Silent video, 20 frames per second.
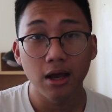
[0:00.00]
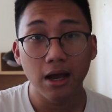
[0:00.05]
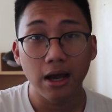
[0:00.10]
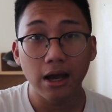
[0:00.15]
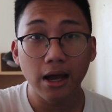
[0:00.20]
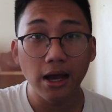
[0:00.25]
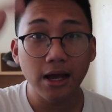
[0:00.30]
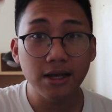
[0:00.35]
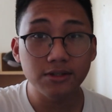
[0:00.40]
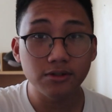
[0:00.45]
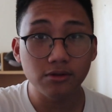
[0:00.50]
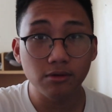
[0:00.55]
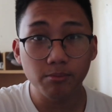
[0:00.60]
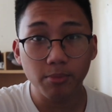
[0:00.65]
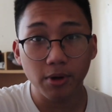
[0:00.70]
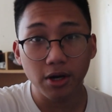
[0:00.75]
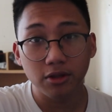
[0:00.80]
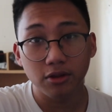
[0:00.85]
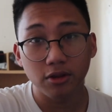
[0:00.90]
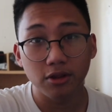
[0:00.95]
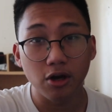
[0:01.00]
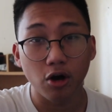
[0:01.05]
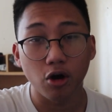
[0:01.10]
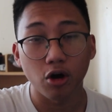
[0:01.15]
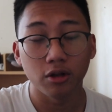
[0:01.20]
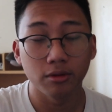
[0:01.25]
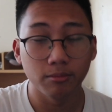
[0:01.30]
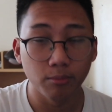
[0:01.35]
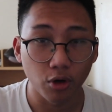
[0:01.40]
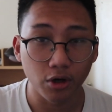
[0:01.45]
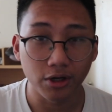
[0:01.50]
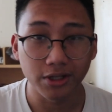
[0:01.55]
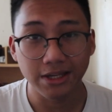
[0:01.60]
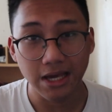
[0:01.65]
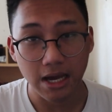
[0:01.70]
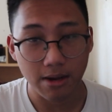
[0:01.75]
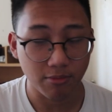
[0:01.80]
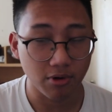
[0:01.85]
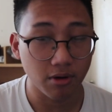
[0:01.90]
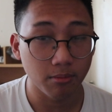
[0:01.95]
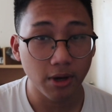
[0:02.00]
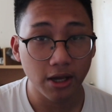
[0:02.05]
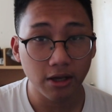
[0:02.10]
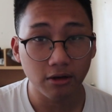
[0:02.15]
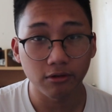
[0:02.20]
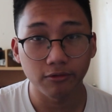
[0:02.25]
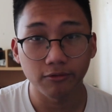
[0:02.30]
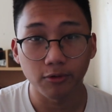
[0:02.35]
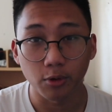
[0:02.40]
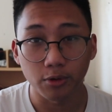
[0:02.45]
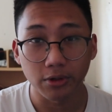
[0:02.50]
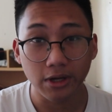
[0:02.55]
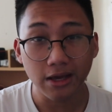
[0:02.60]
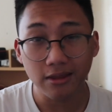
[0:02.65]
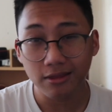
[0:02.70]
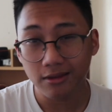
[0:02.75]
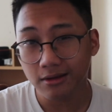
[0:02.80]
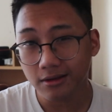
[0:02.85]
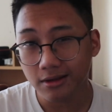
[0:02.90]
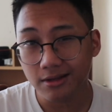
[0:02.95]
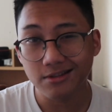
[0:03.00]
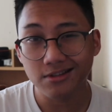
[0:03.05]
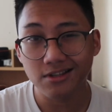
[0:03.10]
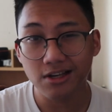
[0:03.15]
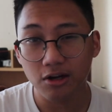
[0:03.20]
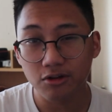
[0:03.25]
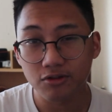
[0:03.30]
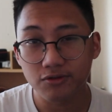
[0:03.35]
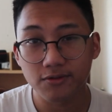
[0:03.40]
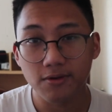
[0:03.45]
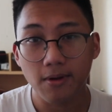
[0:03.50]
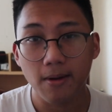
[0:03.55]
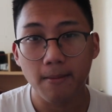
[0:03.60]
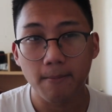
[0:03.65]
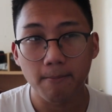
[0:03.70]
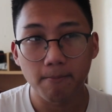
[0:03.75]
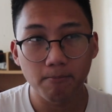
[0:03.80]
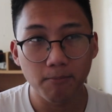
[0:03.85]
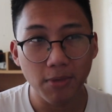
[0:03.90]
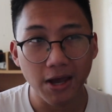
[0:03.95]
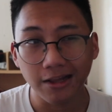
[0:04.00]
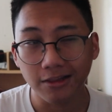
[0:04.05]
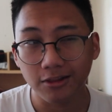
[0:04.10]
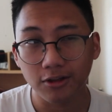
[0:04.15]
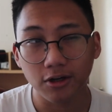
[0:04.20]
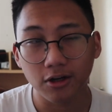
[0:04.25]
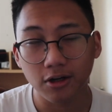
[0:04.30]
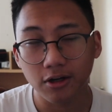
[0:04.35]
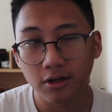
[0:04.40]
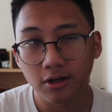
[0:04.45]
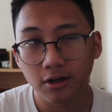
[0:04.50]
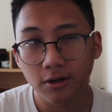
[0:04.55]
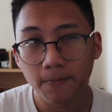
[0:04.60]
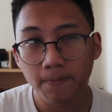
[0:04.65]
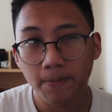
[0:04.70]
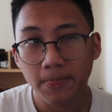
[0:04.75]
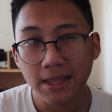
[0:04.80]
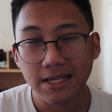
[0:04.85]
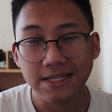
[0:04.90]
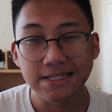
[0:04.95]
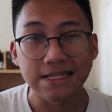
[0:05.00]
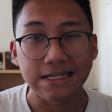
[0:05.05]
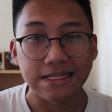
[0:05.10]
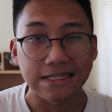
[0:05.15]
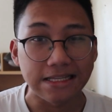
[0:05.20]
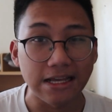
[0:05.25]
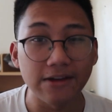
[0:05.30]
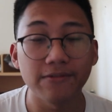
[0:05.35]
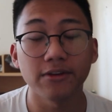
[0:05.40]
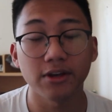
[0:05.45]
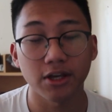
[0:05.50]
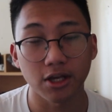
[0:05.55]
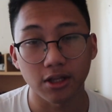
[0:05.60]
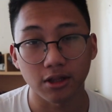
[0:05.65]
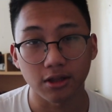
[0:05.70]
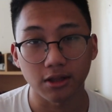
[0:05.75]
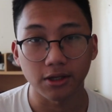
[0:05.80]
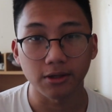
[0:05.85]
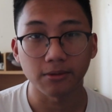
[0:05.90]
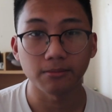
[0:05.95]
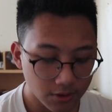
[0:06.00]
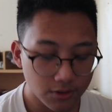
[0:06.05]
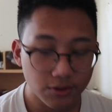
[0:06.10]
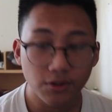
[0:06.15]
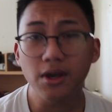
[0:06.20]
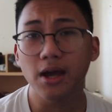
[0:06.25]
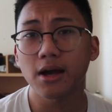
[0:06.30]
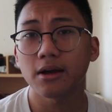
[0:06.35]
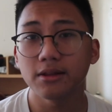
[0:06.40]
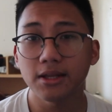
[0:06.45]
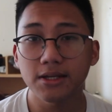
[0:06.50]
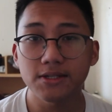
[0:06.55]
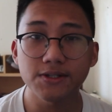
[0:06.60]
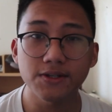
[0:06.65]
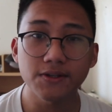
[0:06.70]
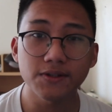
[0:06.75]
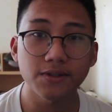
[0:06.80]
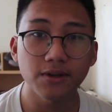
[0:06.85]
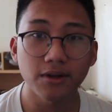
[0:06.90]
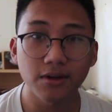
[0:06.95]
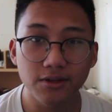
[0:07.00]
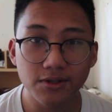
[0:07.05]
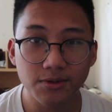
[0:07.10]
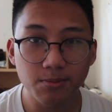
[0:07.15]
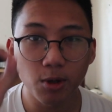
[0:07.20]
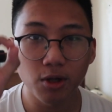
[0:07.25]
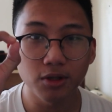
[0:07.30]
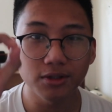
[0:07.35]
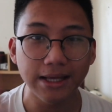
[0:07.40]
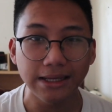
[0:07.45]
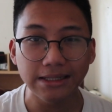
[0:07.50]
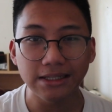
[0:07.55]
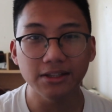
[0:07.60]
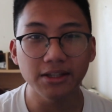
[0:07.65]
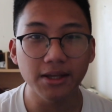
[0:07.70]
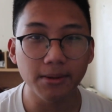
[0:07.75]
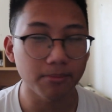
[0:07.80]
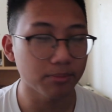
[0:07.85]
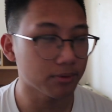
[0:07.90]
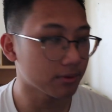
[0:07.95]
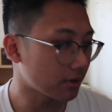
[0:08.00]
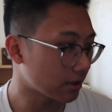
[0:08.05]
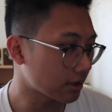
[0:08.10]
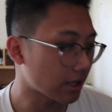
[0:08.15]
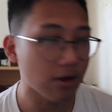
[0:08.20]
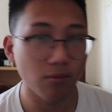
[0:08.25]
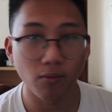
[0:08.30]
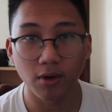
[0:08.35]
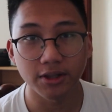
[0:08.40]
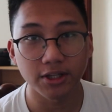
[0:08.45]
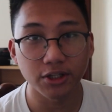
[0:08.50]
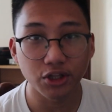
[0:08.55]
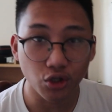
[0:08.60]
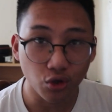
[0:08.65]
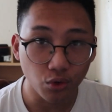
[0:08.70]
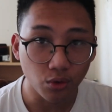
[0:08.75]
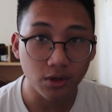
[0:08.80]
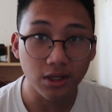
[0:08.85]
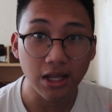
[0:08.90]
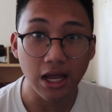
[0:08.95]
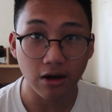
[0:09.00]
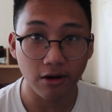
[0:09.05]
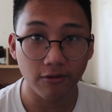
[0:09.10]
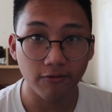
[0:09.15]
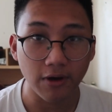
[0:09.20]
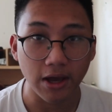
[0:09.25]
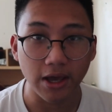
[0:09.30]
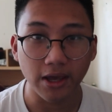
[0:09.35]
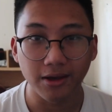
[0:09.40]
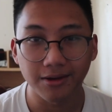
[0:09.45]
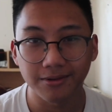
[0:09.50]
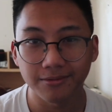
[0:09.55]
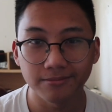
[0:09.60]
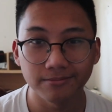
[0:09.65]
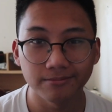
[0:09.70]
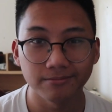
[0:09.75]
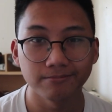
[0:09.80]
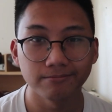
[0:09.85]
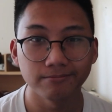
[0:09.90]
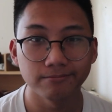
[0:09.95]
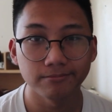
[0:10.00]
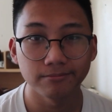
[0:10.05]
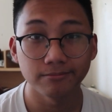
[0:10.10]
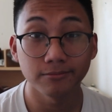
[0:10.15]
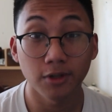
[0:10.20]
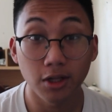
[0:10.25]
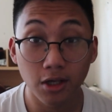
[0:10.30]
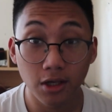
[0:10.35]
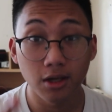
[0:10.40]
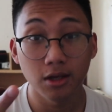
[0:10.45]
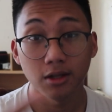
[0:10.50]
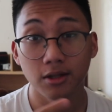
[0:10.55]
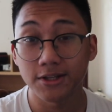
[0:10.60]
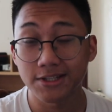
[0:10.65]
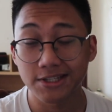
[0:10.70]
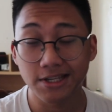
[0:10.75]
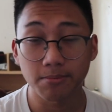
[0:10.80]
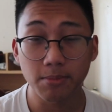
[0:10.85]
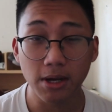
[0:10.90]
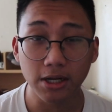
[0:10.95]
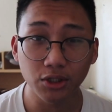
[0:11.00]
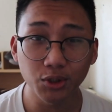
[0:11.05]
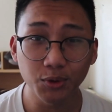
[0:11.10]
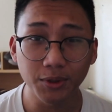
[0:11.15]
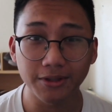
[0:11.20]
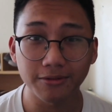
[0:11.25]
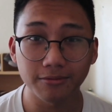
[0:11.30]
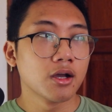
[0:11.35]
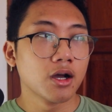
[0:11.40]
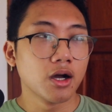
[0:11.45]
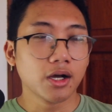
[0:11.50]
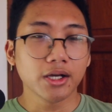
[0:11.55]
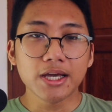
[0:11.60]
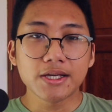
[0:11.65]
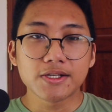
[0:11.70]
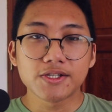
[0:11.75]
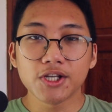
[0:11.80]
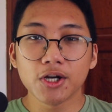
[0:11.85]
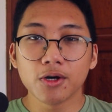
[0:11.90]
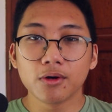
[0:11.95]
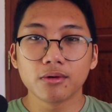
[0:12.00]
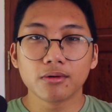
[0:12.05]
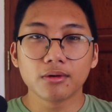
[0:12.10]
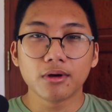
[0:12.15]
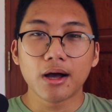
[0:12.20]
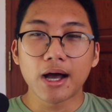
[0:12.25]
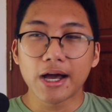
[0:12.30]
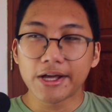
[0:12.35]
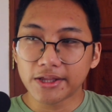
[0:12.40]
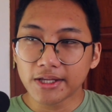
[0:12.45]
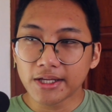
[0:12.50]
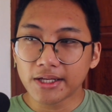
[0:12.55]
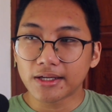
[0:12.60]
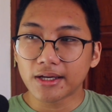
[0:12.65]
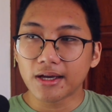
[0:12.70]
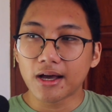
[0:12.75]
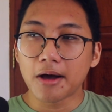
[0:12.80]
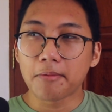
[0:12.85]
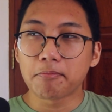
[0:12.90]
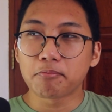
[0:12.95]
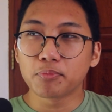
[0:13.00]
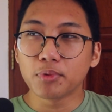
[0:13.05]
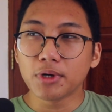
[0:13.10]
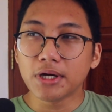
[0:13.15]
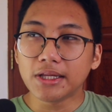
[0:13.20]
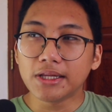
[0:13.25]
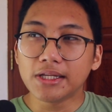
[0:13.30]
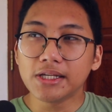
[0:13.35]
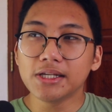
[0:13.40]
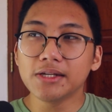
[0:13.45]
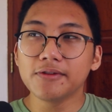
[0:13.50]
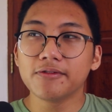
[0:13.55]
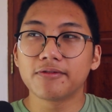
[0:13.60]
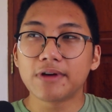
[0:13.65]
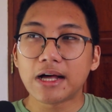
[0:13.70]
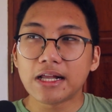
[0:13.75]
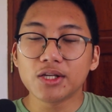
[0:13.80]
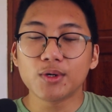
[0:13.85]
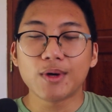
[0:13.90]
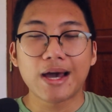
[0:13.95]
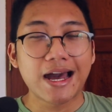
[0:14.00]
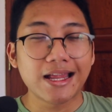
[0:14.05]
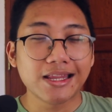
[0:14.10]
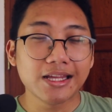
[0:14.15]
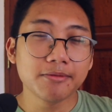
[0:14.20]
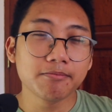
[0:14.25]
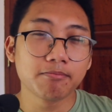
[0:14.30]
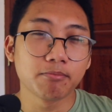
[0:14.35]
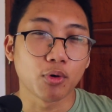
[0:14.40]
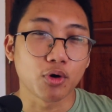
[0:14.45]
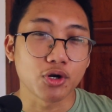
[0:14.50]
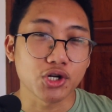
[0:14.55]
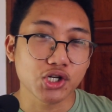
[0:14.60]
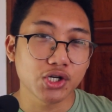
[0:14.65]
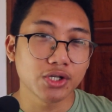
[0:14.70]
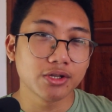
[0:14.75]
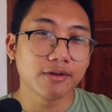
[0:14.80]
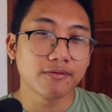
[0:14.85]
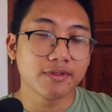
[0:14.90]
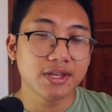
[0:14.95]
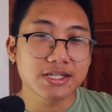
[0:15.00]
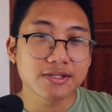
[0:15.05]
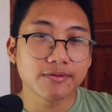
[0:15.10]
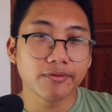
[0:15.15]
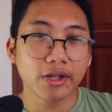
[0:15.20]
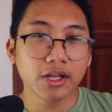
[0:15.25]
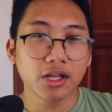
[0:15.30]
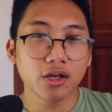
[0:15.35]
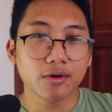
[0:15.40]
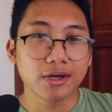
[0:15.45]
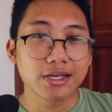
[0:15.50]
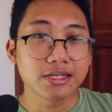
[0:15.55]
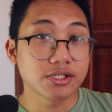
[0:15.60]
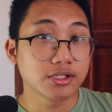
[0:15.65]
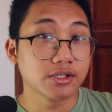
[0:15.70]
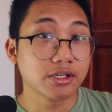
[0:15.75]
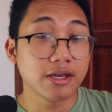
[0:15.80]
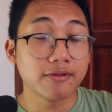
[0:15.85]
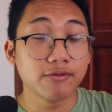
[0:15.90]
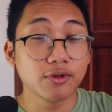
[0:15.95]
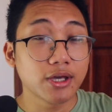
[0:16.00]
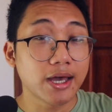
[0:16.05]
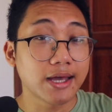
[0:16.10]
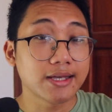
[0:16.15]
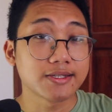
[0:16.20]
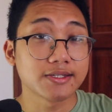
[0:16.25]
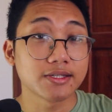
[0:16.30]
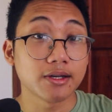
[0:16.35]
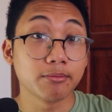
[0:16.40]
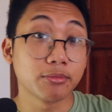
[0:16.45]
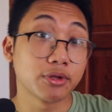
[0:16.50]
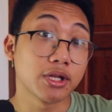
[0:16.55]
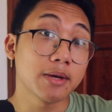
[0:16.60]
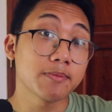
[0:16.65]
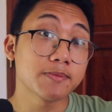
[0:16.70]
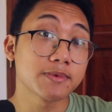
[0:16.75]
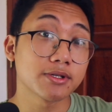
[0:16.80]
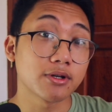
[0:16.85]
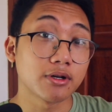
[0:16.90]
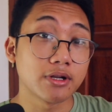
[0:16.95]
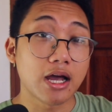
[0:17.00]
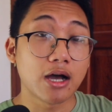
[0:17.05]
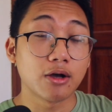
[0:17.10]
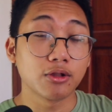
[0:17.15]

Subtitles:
as compared to the onboard camera microphone. I think it sounds better significantly. So yeah, that's just a small tiny tip that I wanted to clarify. Let's get back to it. Okay, so I think a pretty value-adding portion of this video is to give you guys some tips on how